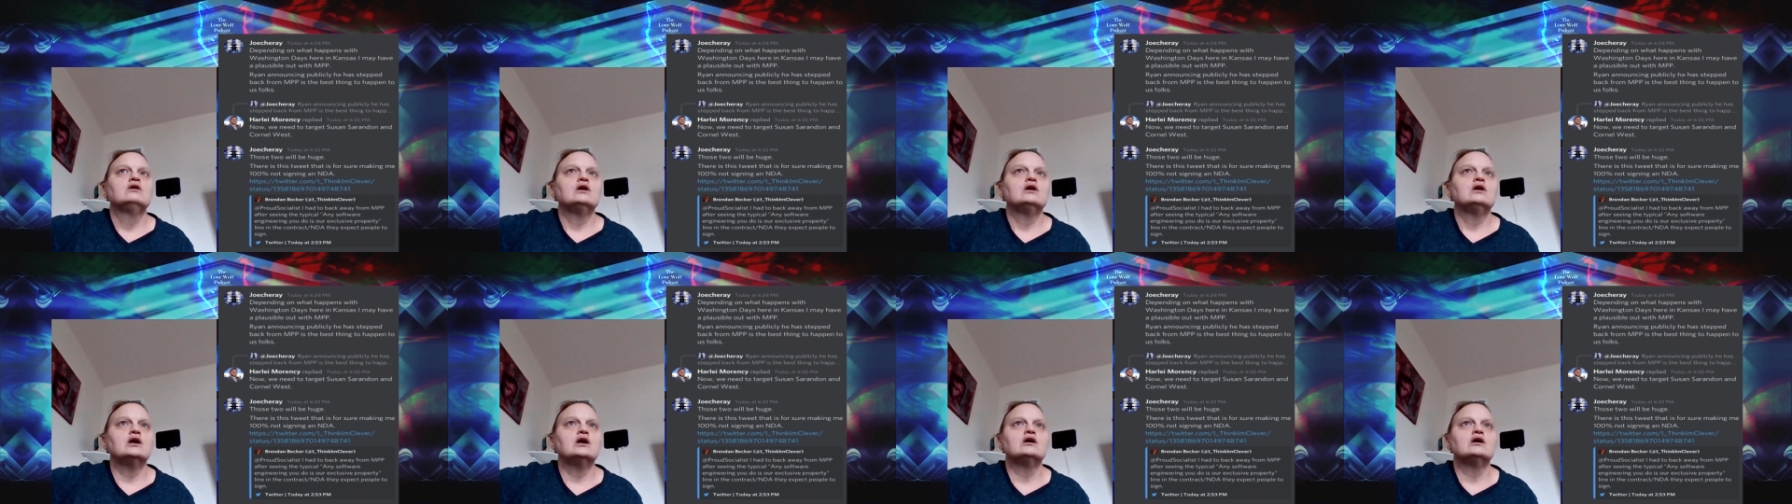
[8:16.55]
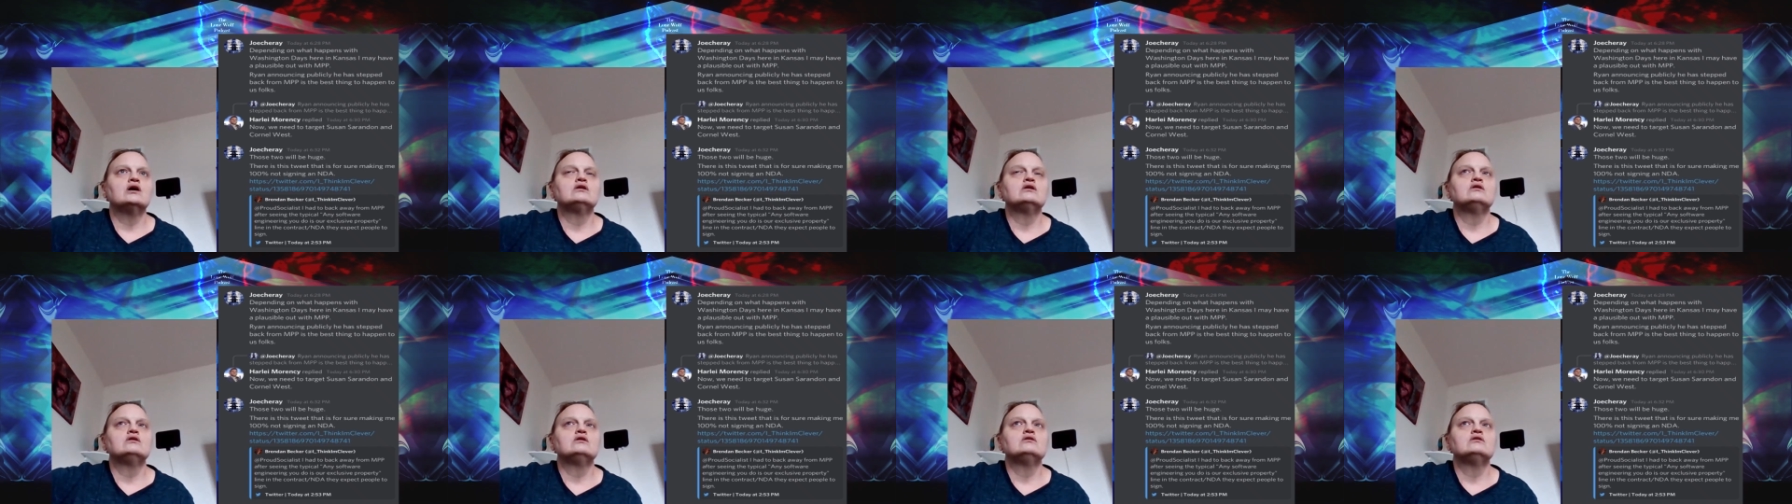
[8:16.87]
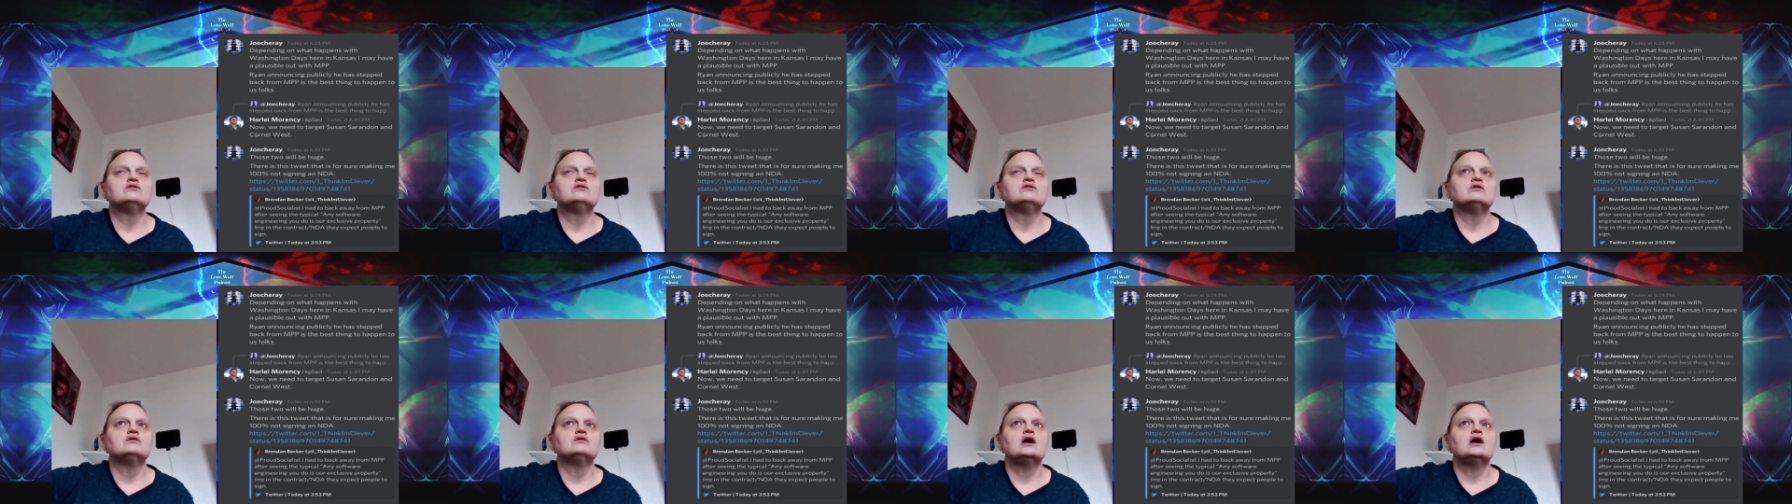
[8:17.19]
And
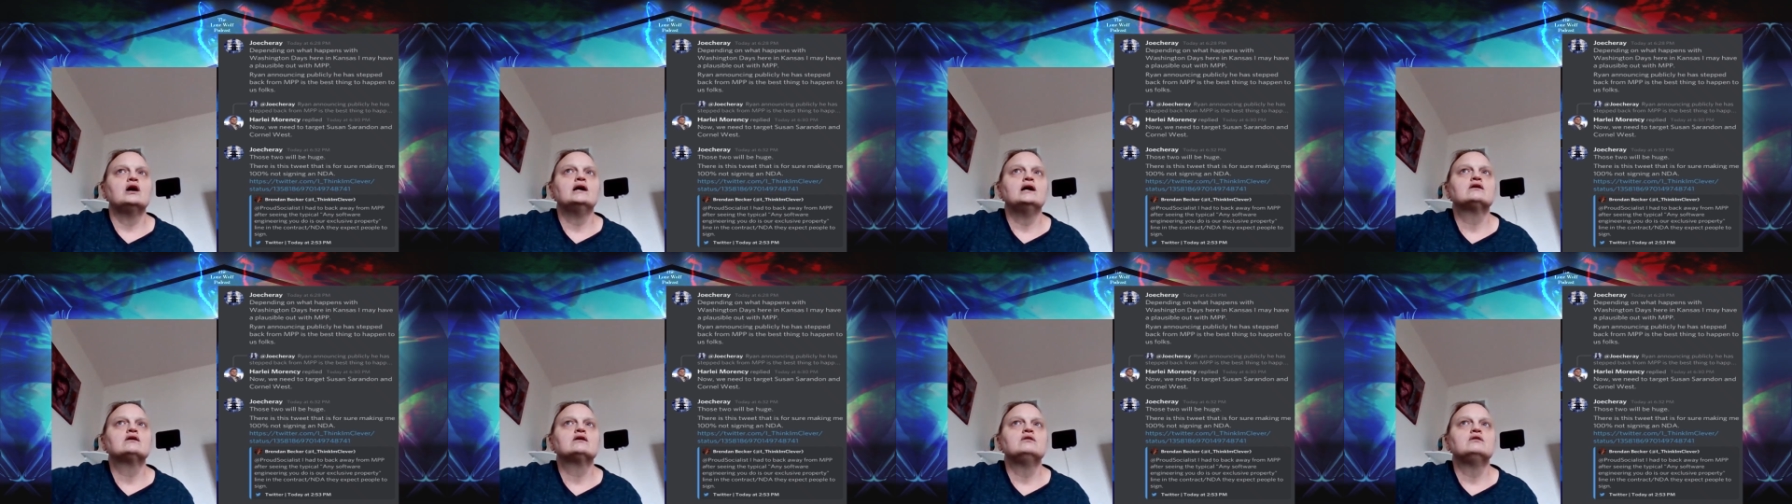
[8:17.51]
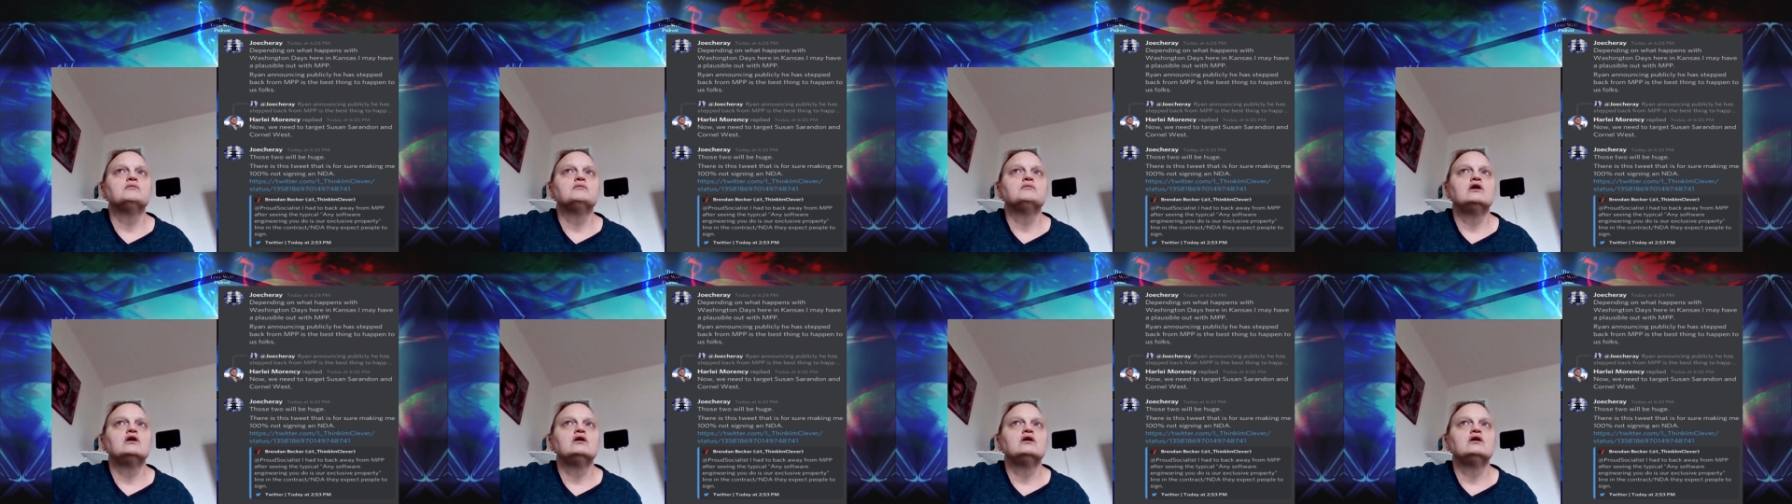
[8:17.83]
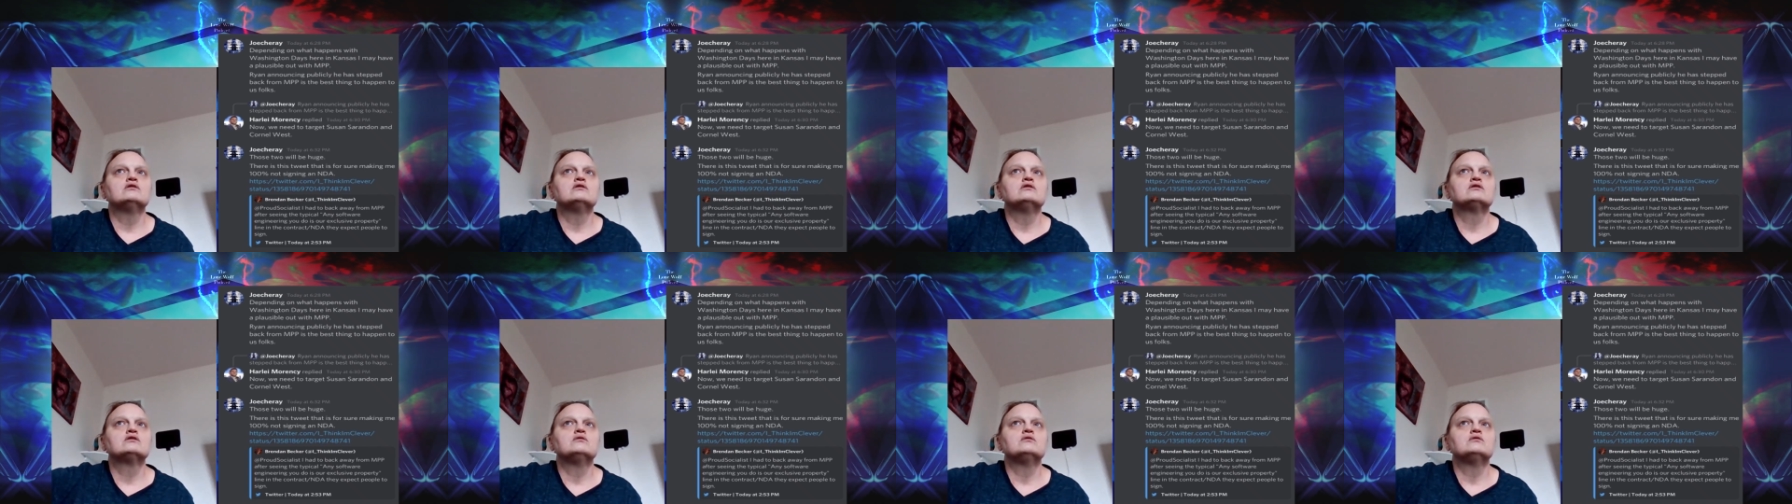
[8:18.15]
I come
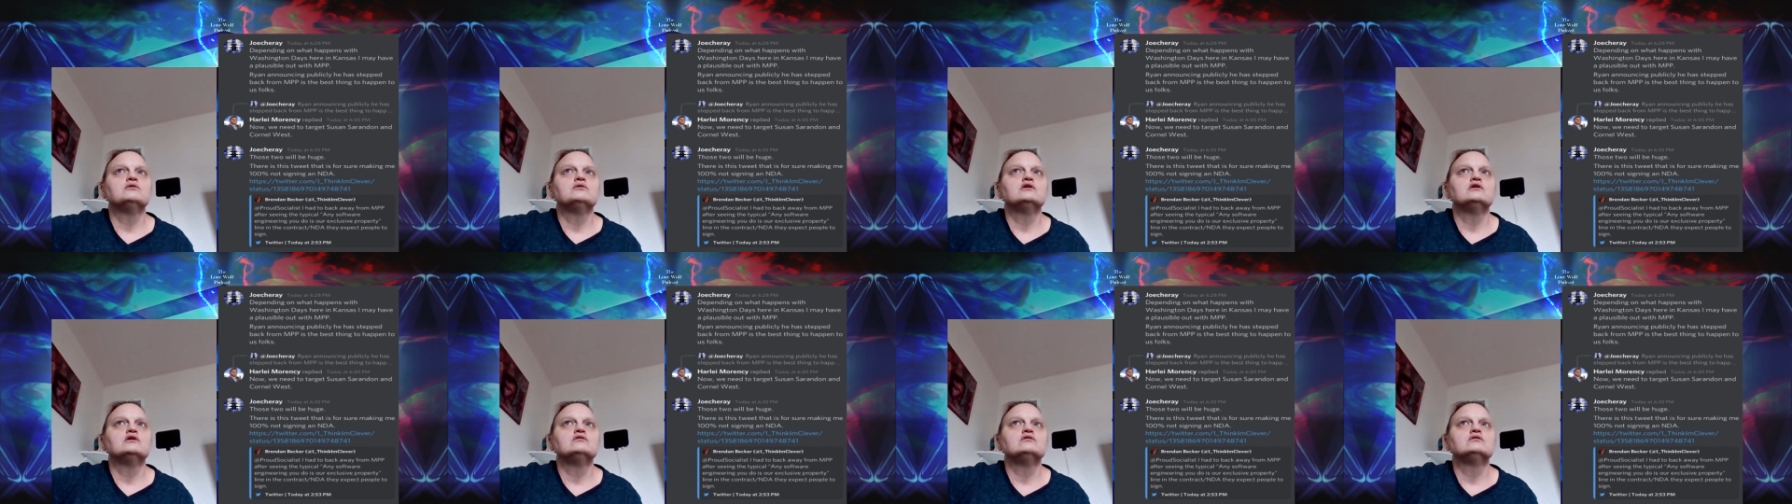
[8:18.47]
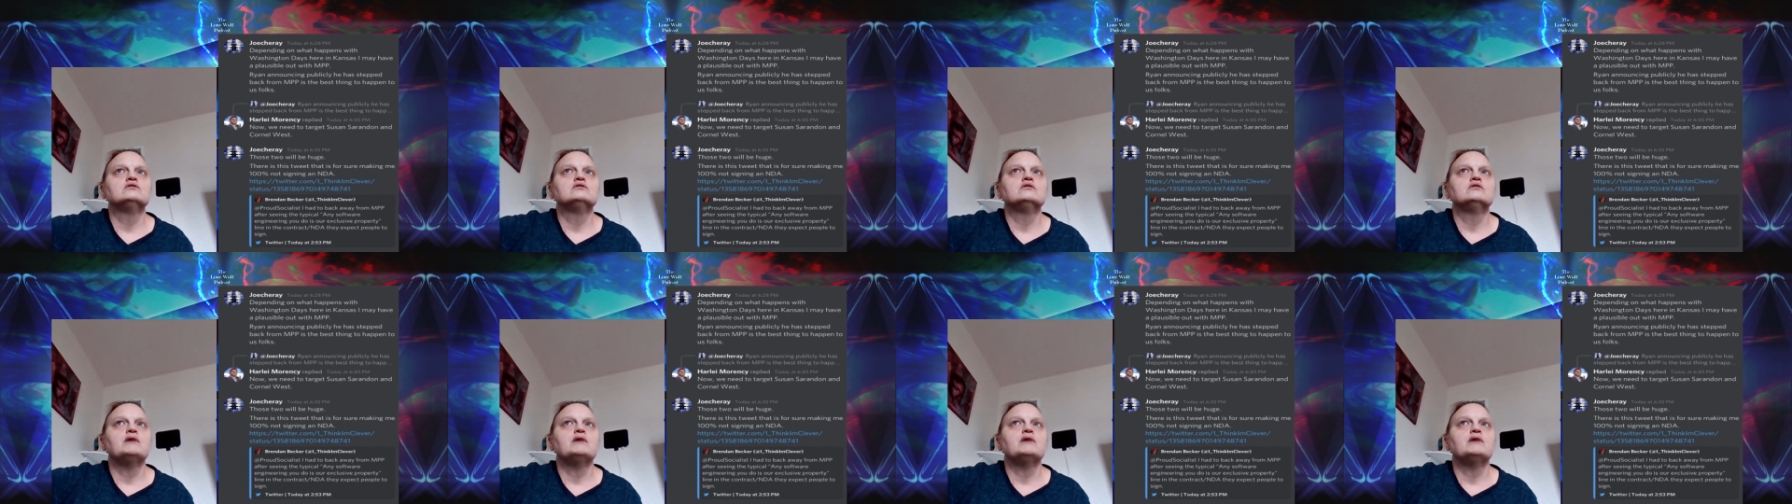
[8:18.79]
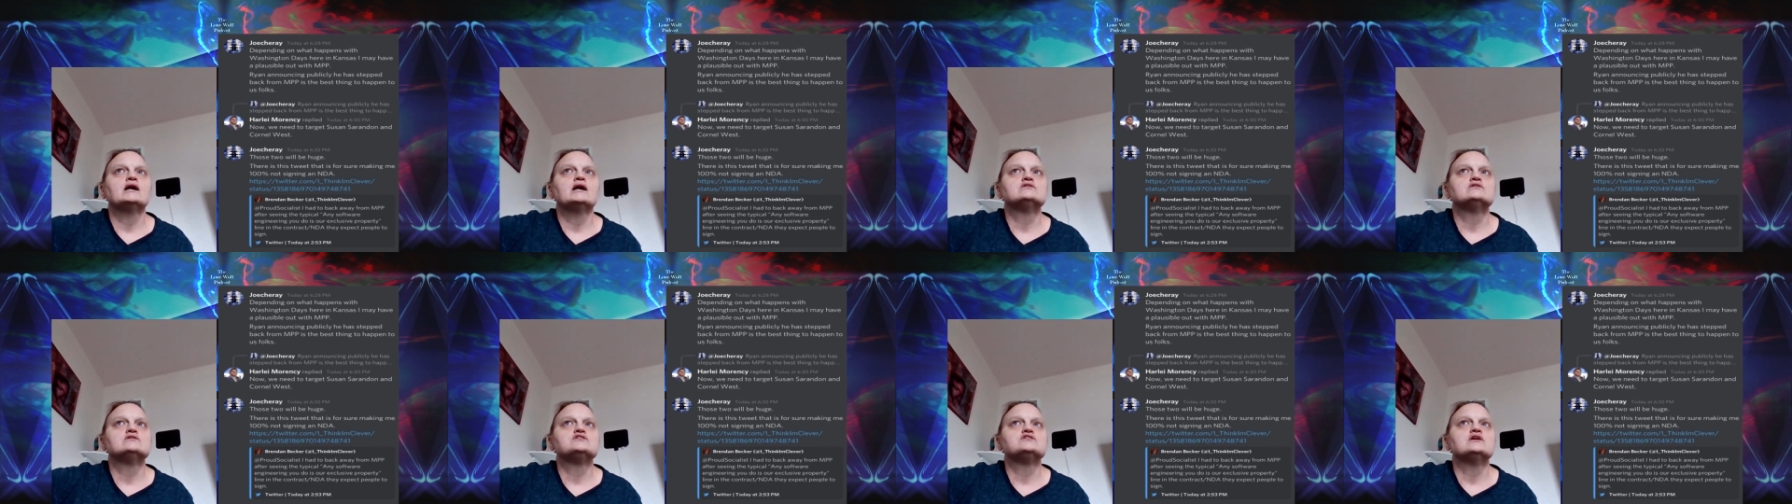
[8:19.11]

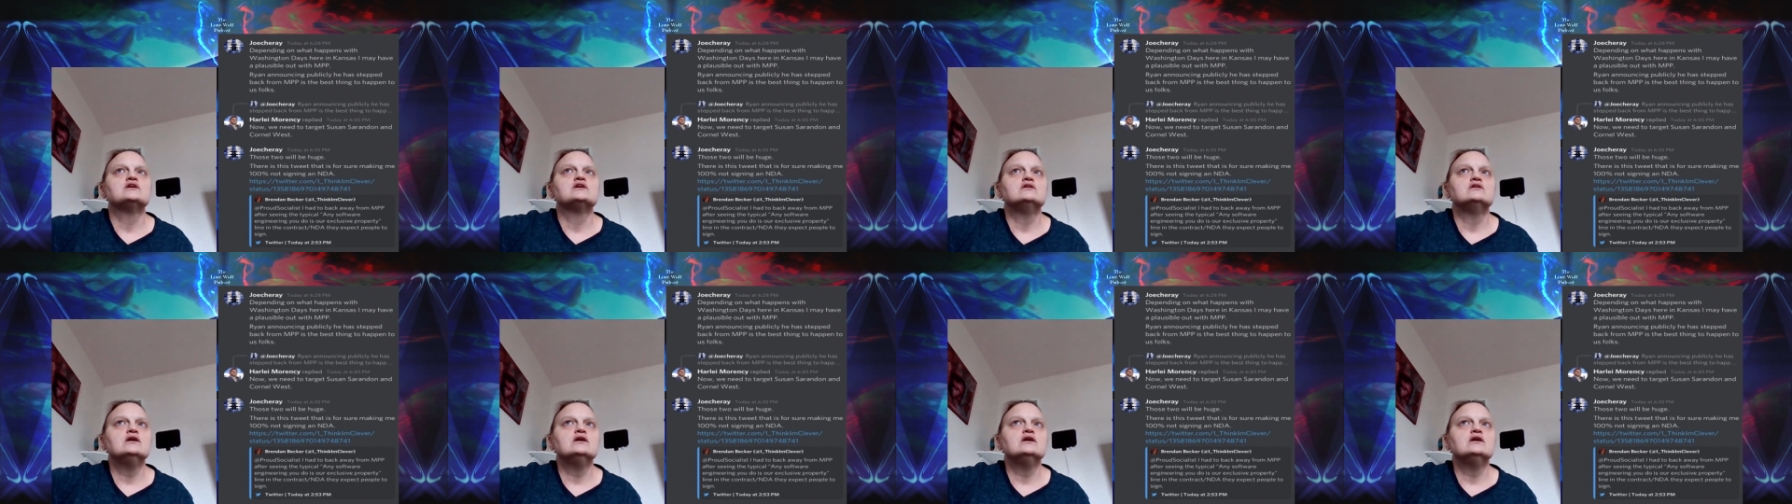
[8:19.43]
back and say,